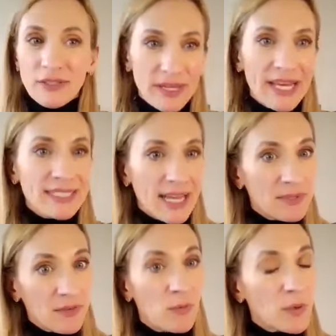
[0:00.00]
So that
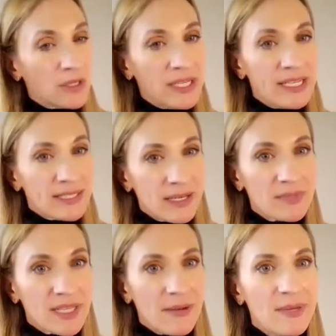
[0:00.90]
types of worthiness
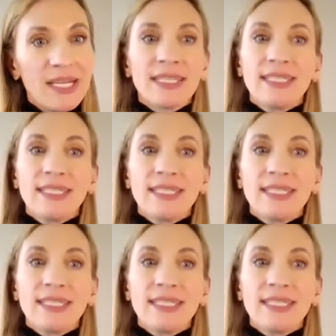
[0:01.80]
comes up.